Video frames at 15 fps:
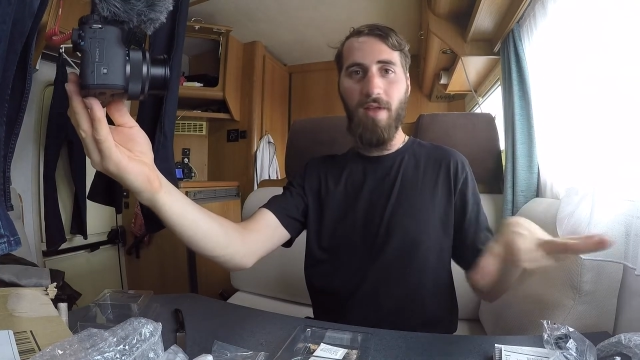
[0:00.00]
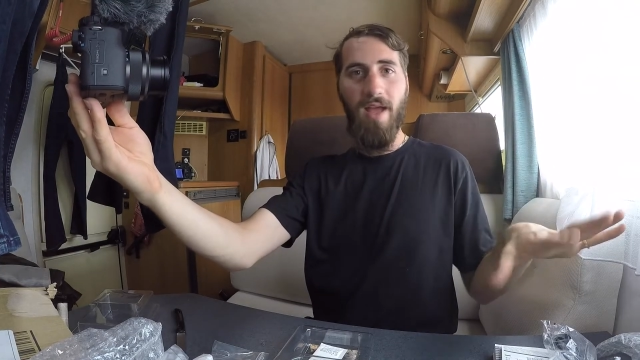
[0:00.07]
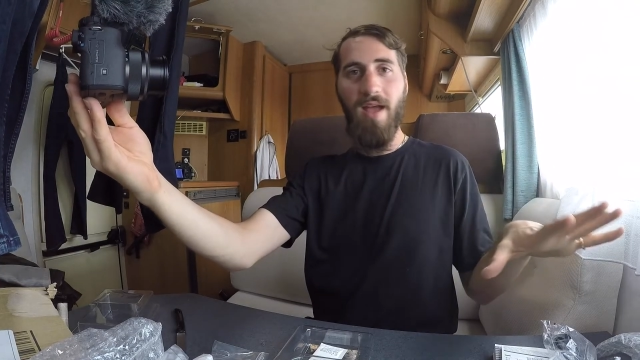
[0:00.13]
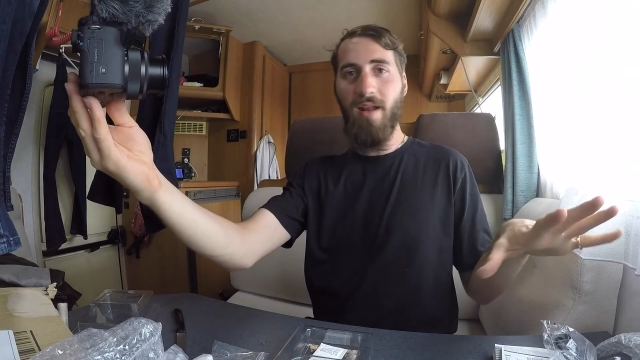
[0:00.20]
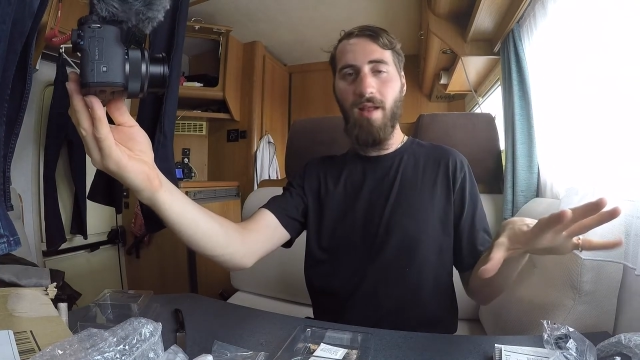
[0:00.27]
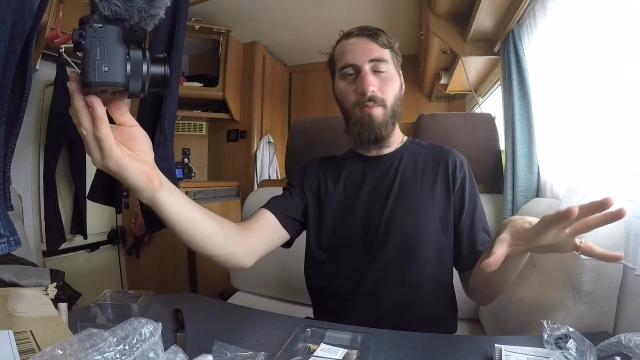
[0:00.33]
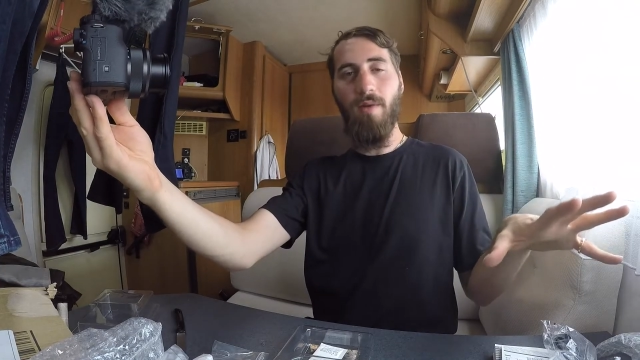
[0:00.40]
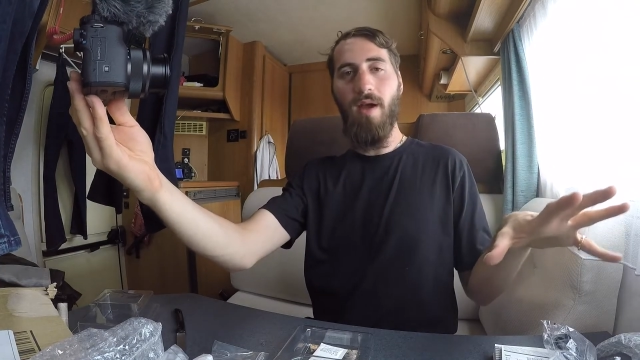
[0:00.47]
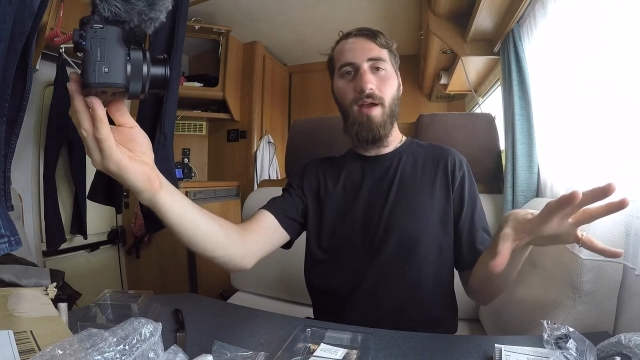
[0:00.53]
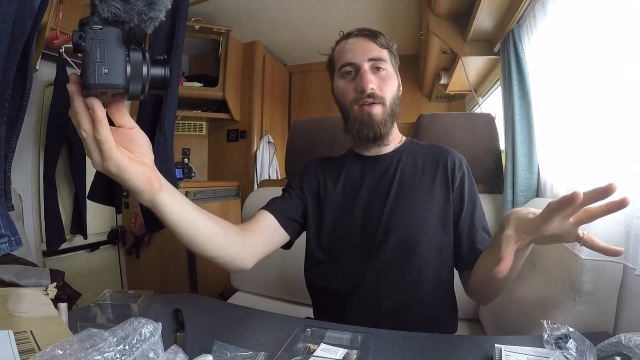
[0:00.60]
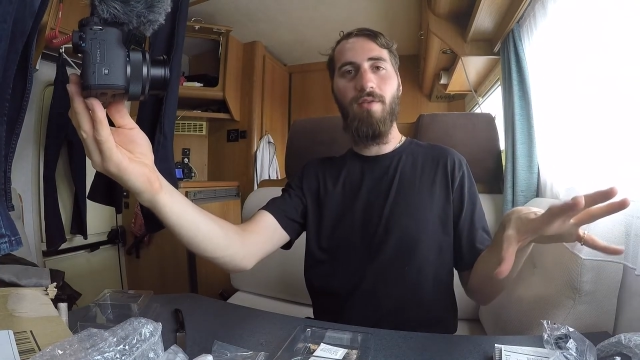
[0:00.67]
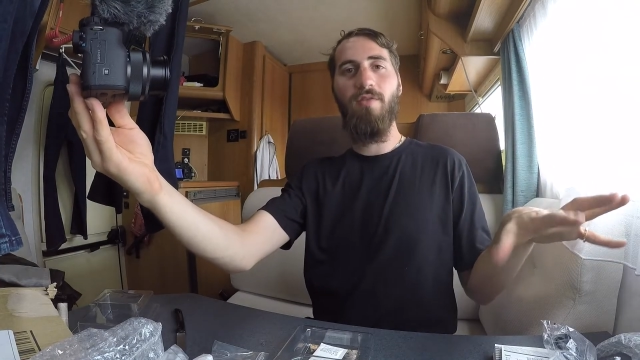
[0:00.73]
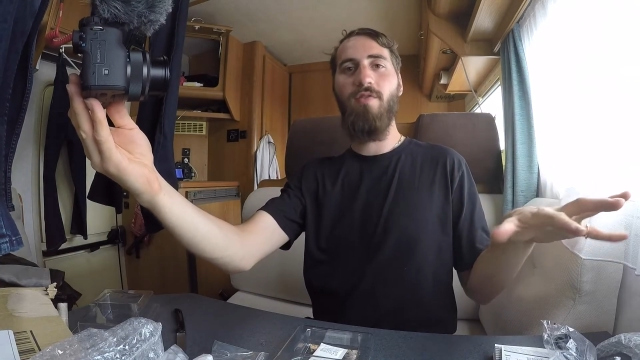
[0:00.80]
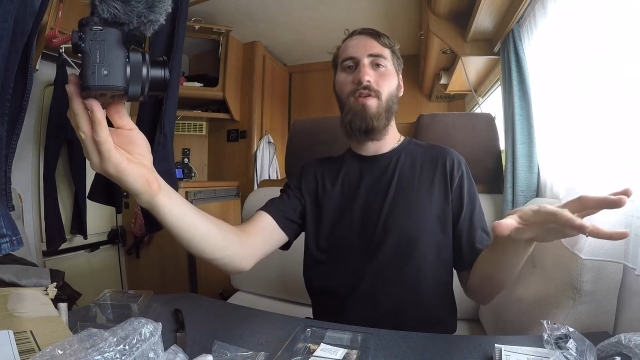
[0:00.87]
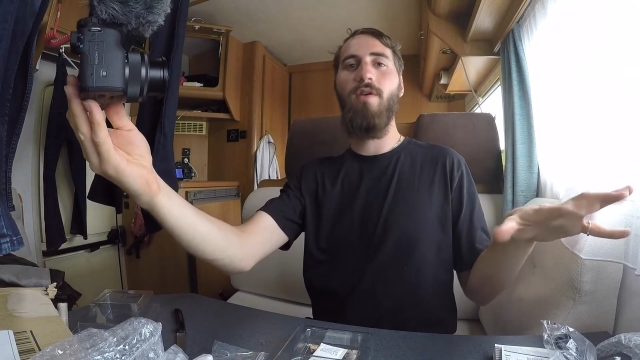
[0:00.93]
any
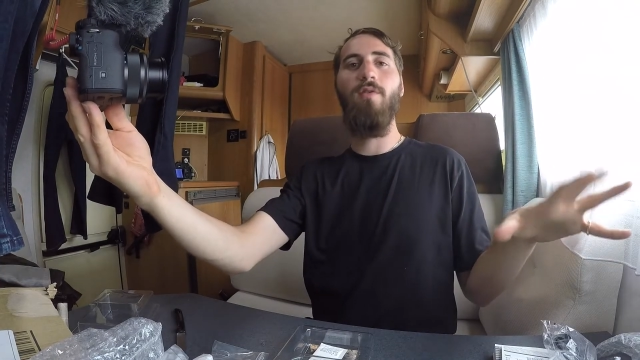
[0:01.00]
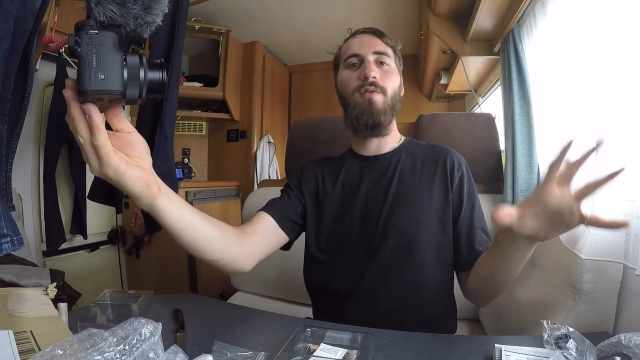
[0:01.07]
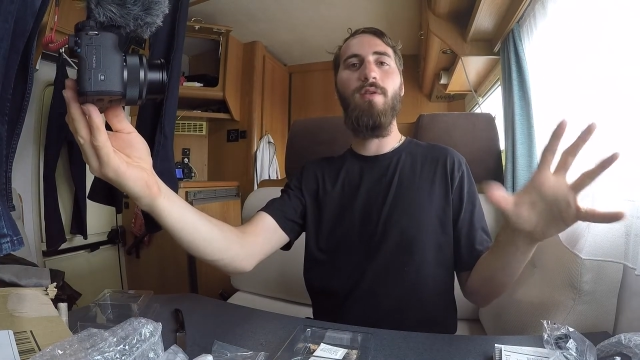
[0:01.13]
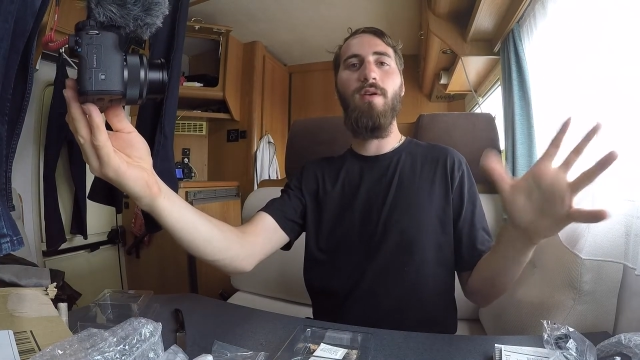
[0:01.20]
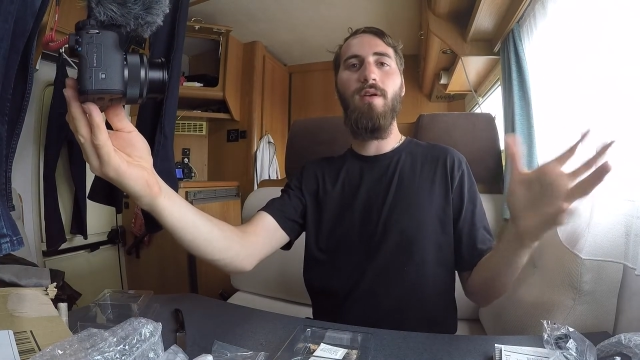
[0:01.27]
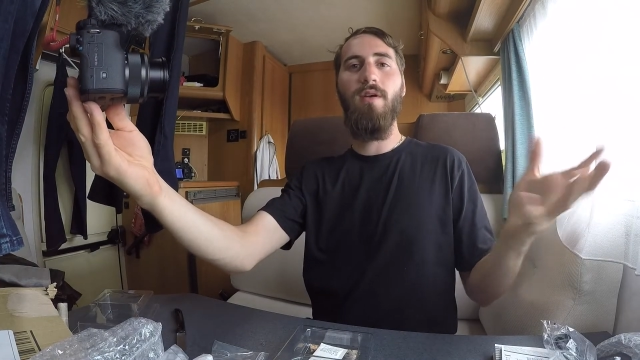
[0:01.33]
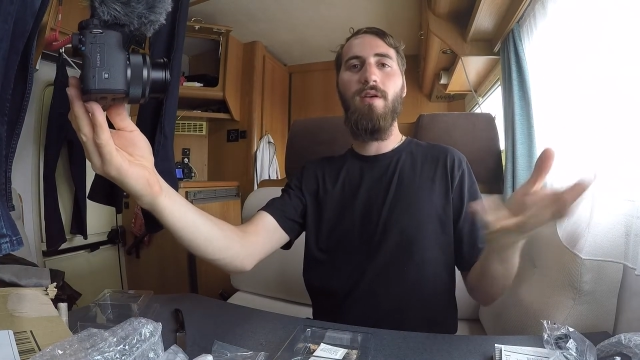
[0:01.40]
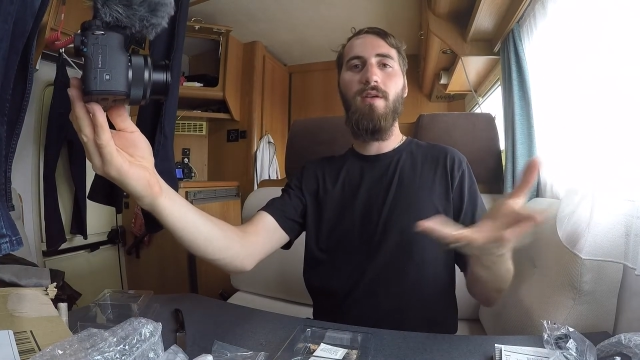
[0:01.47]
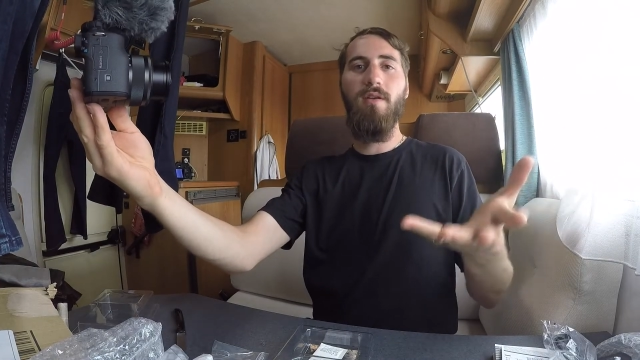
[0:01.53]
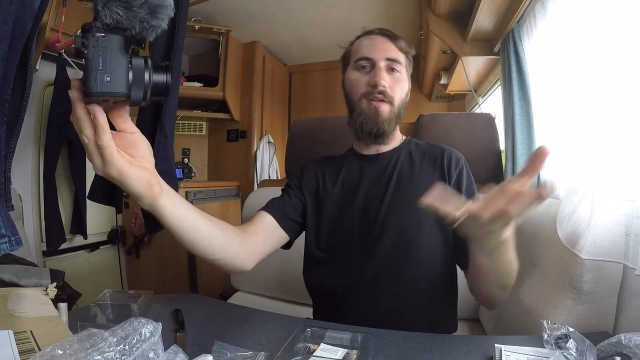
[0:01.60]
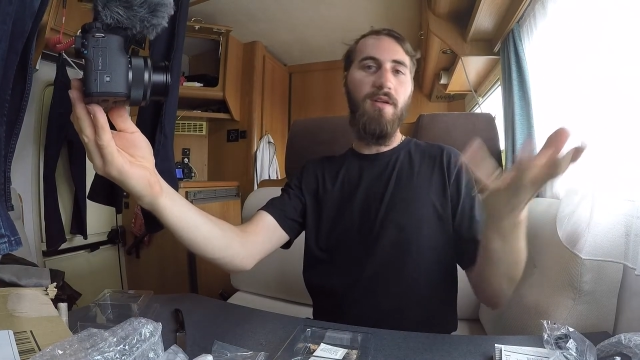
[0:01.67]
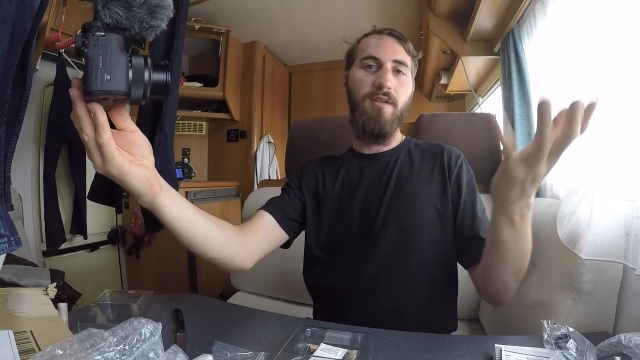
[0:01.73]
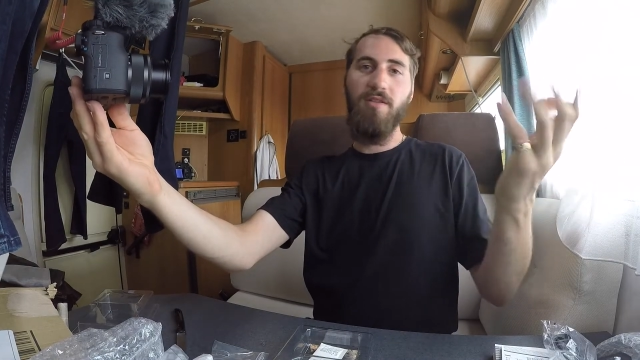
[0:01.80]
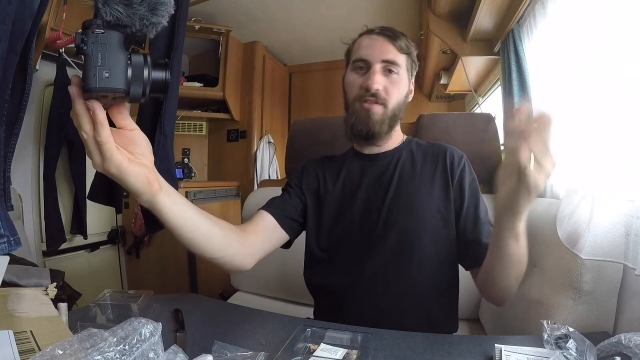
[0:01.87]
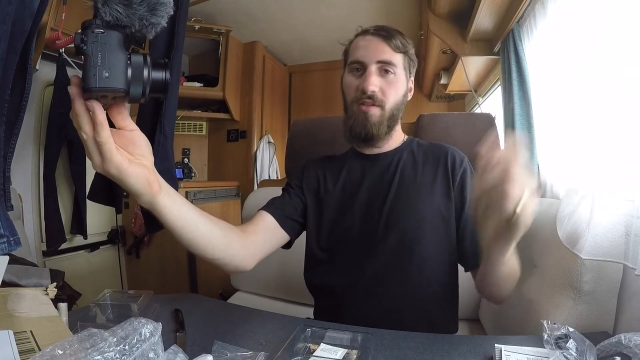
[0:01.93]
microphone,
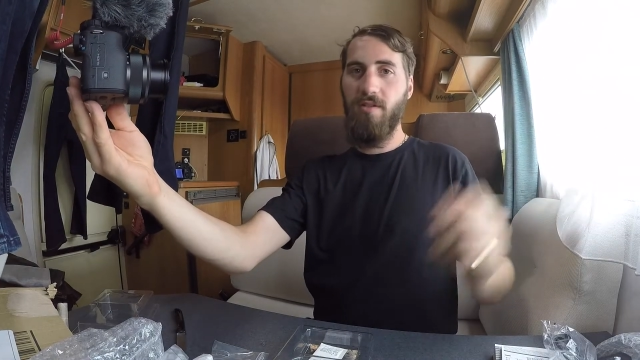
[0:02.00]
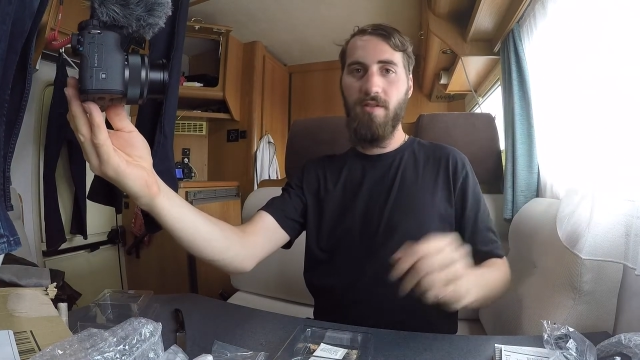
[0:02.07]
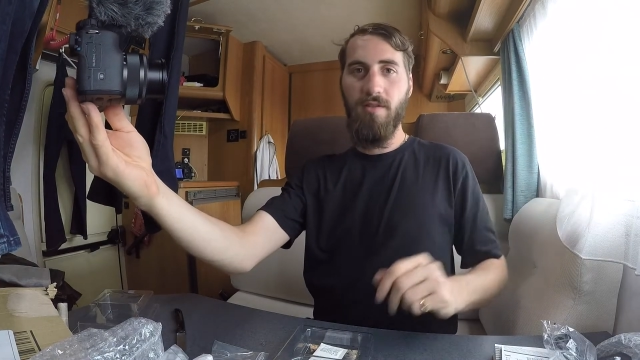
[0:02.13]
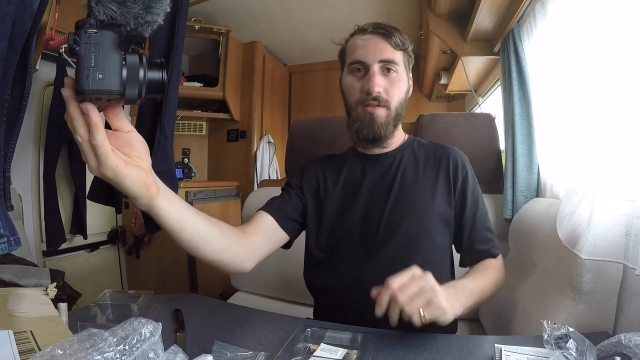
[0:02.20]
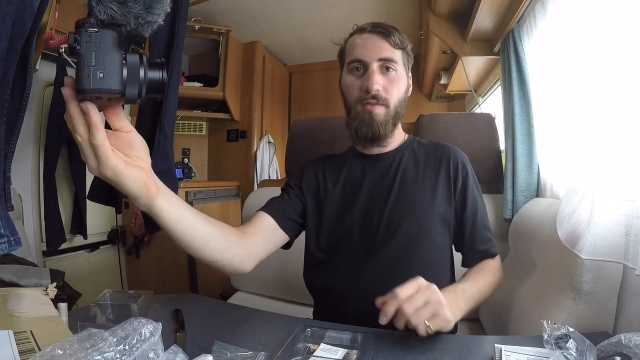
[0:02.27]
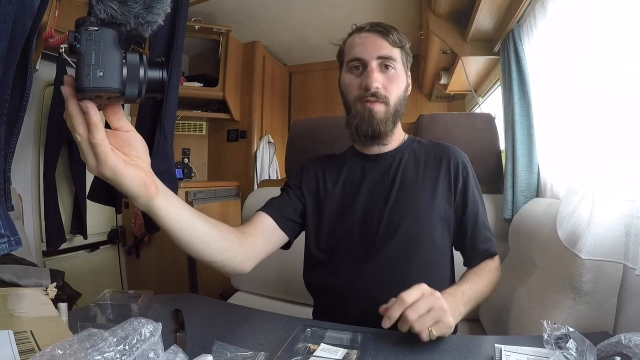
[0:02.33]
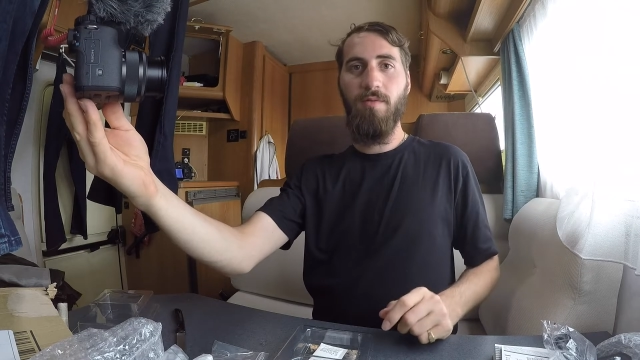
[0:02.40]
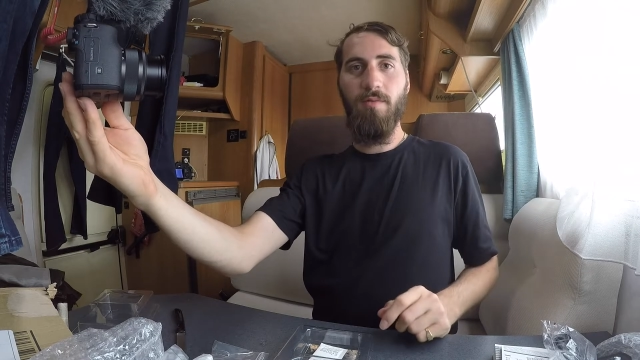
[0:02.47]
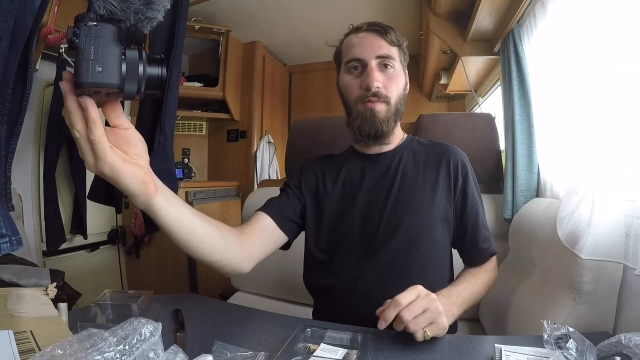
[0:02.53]
just